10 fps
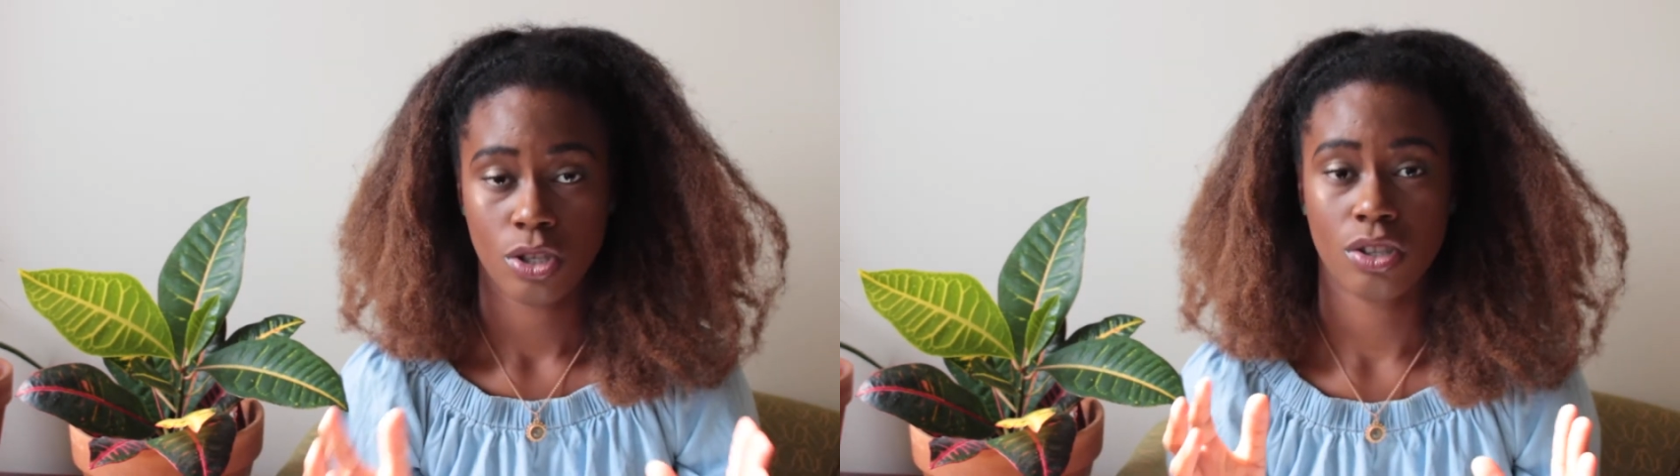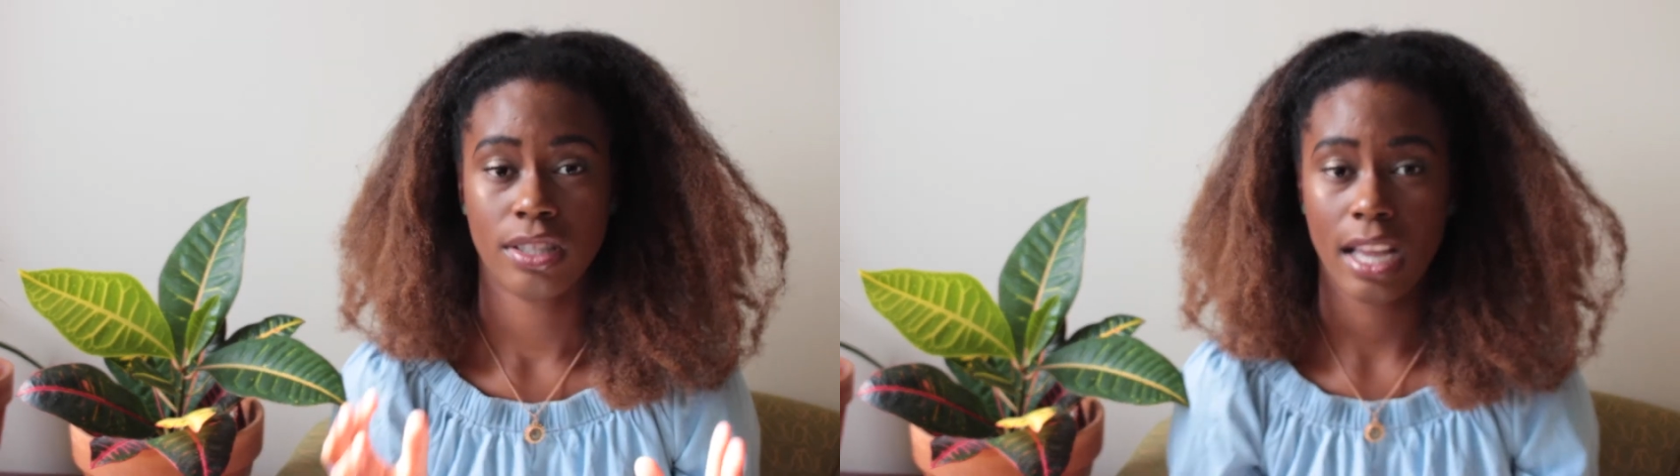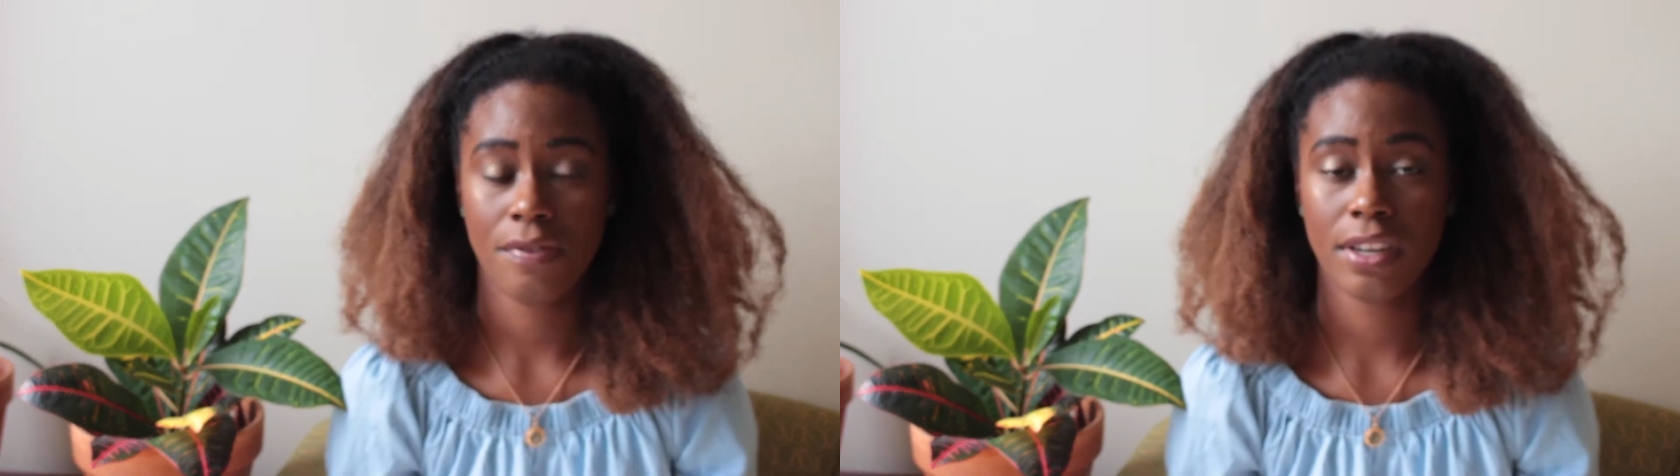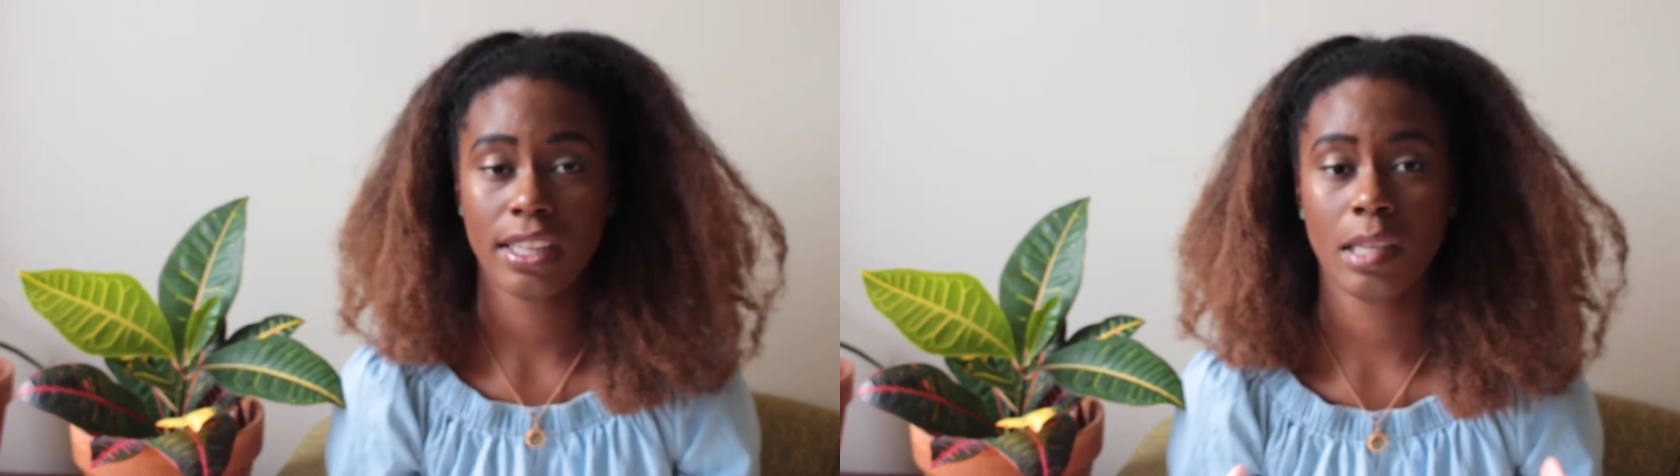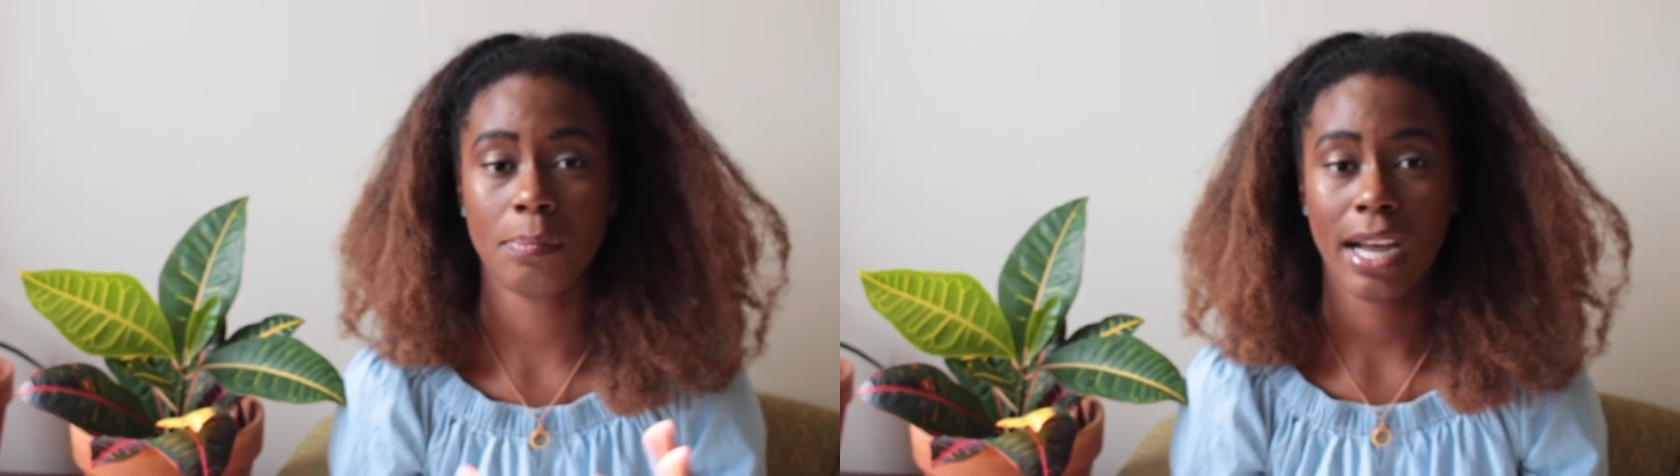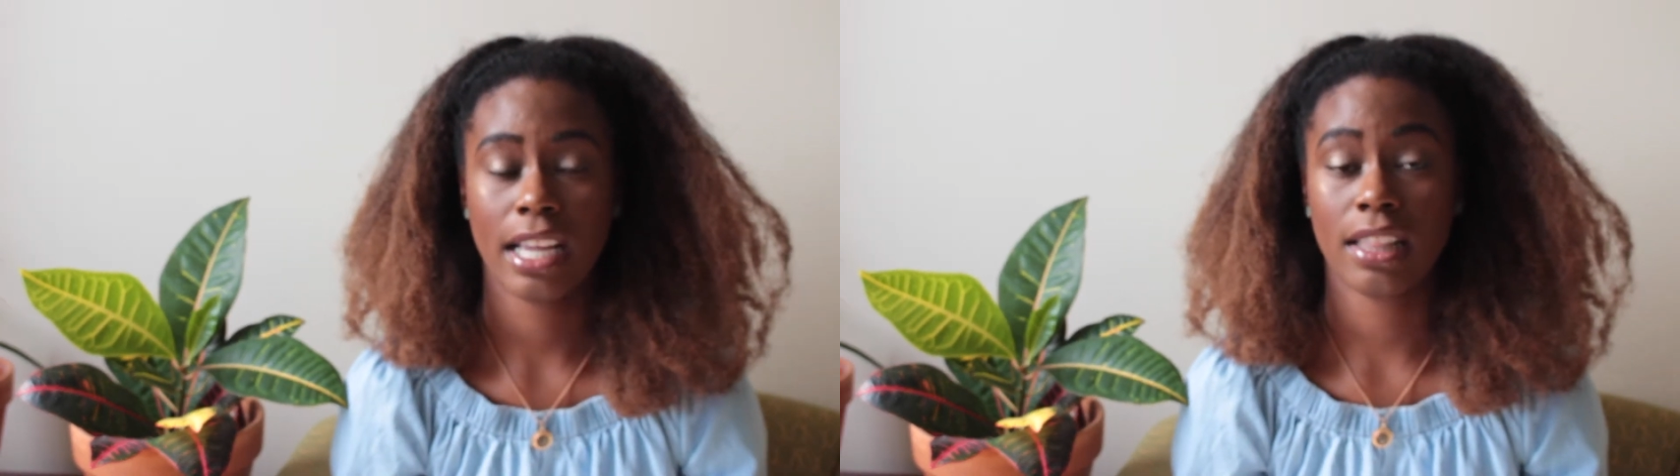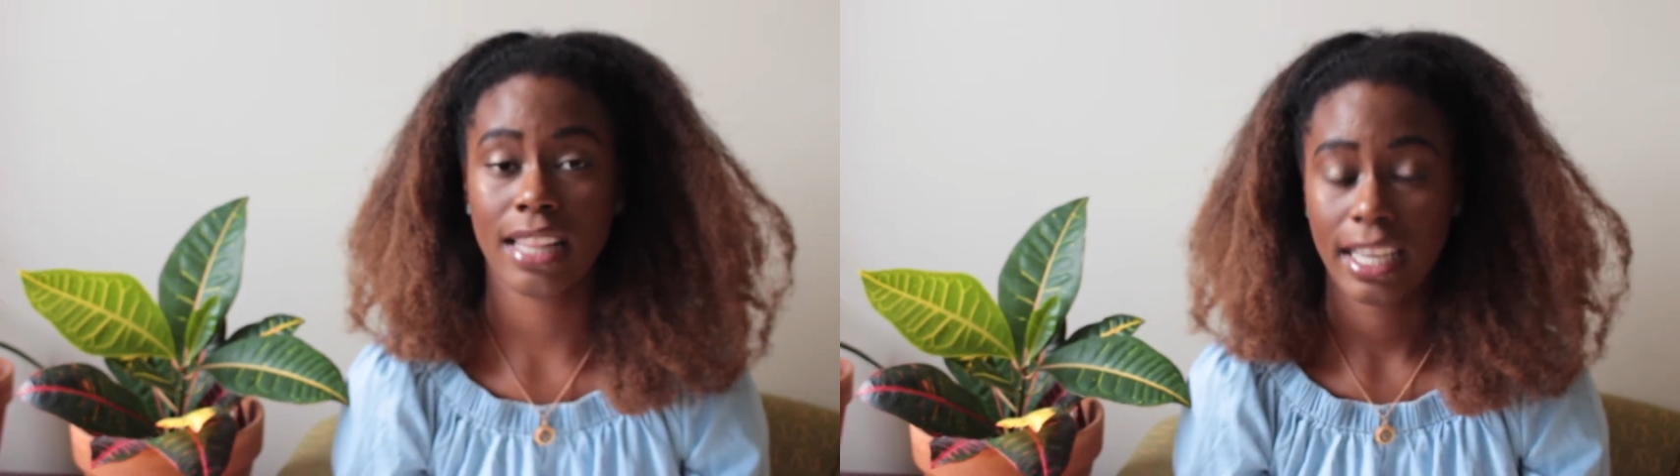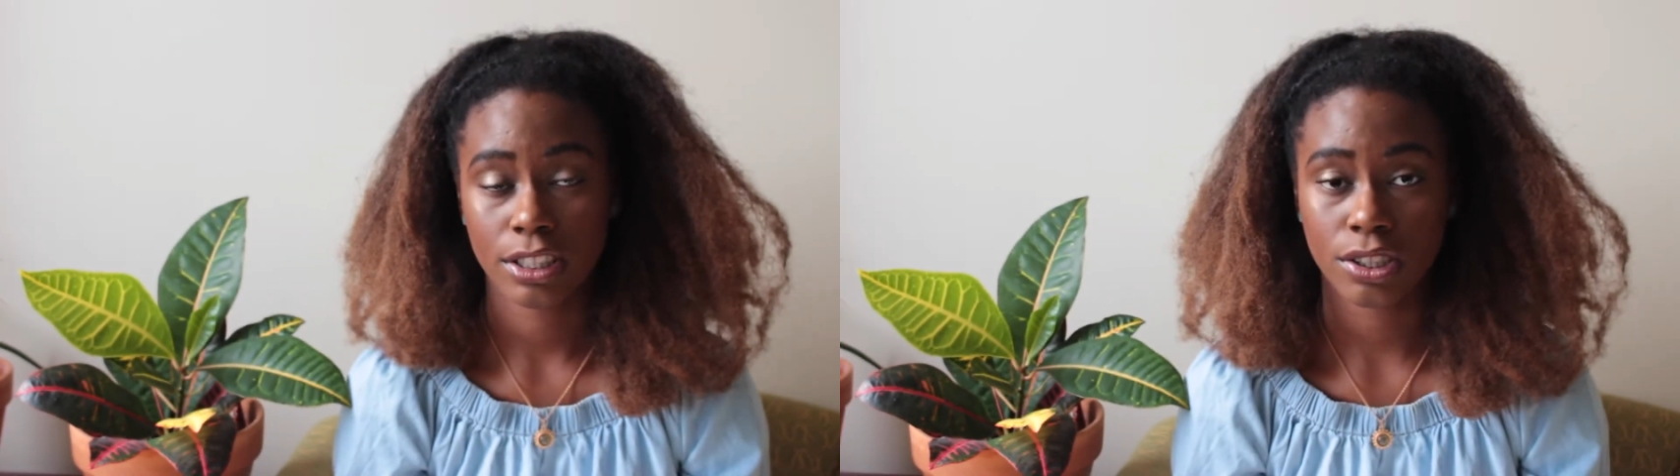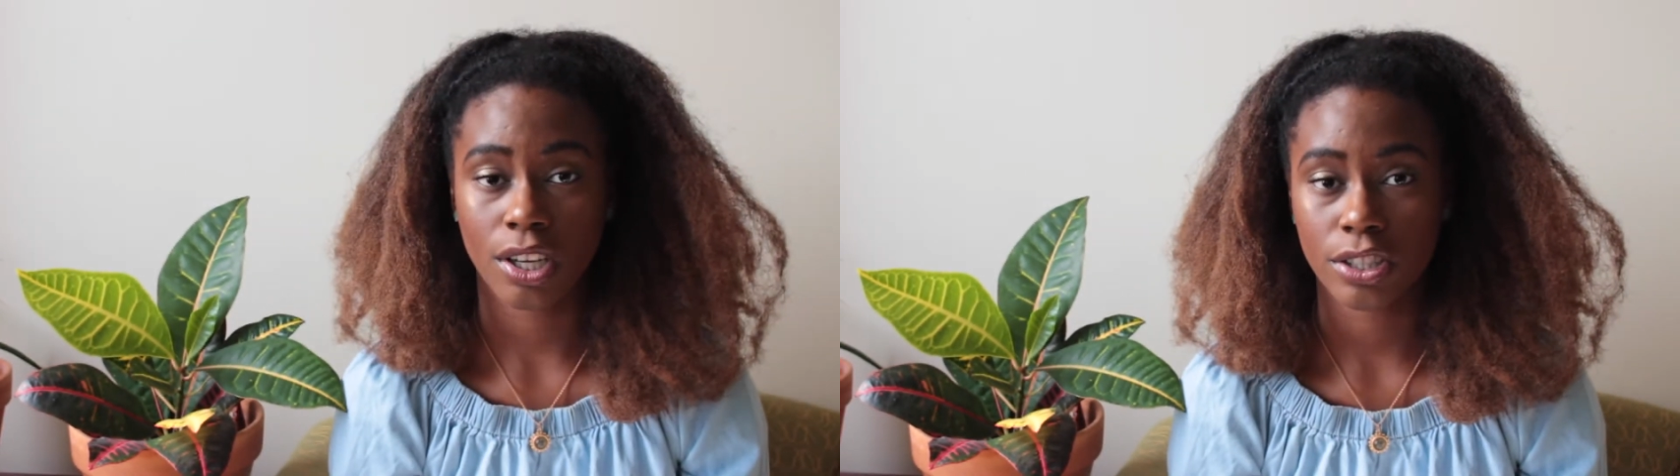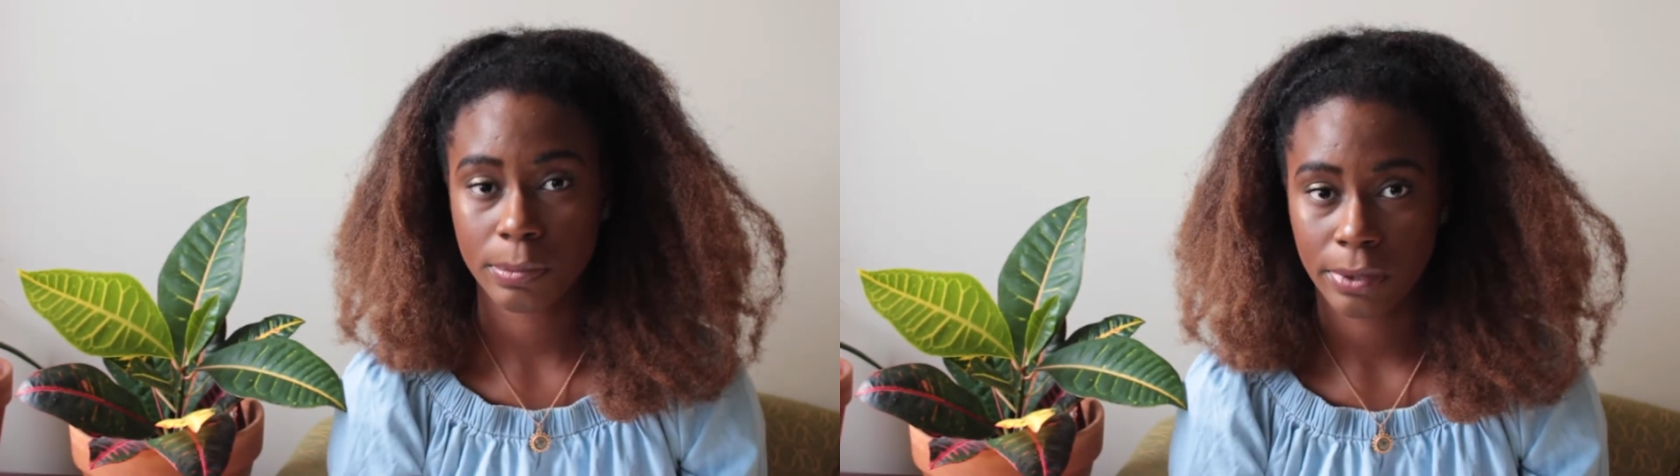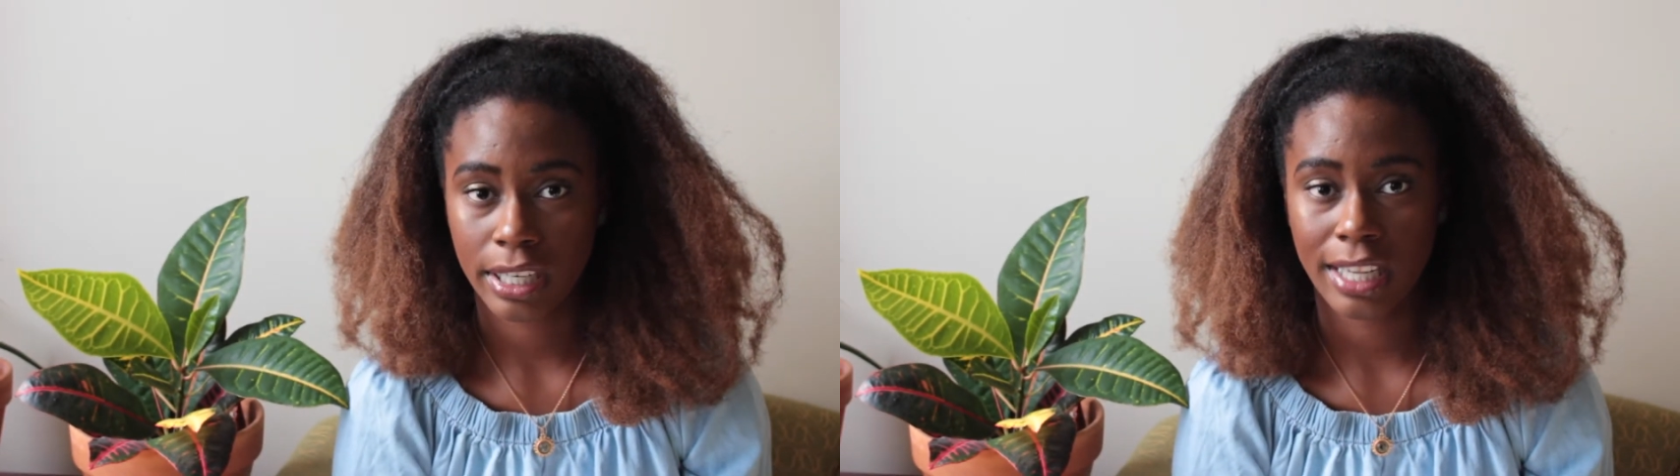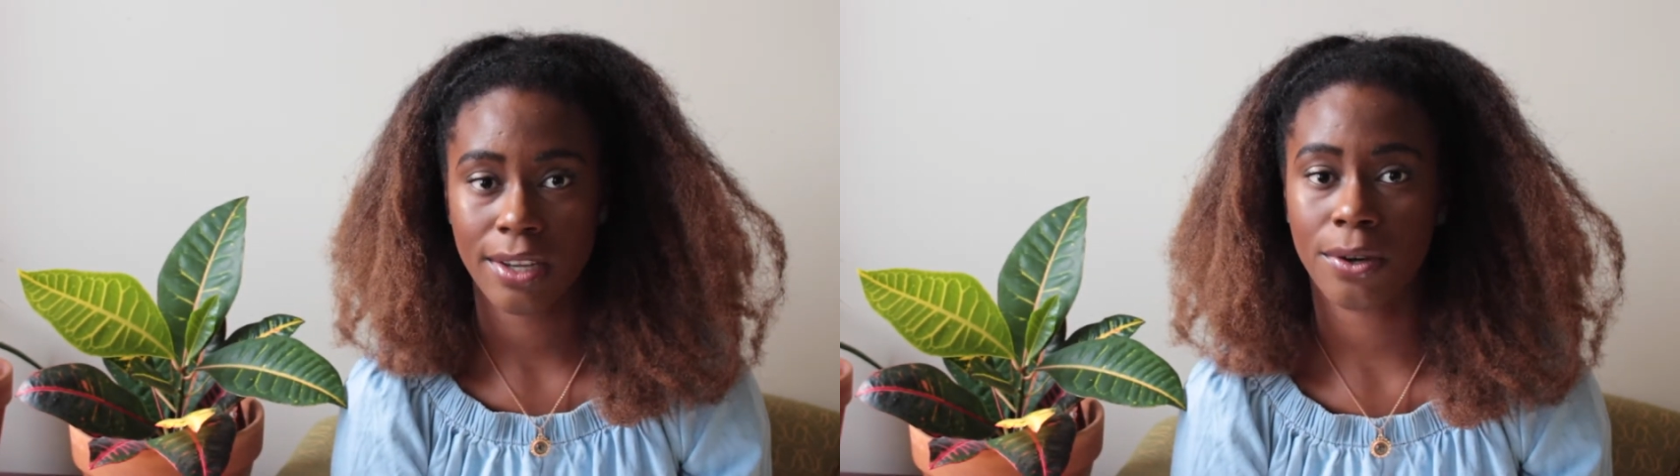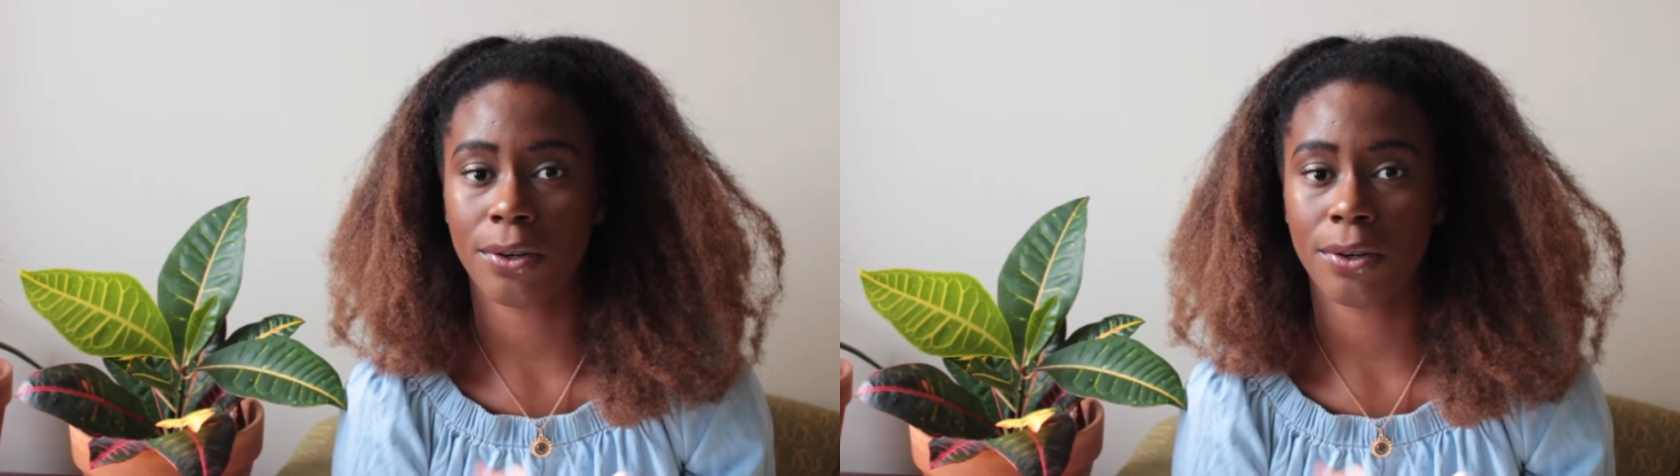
So definitely buy a Lysol spray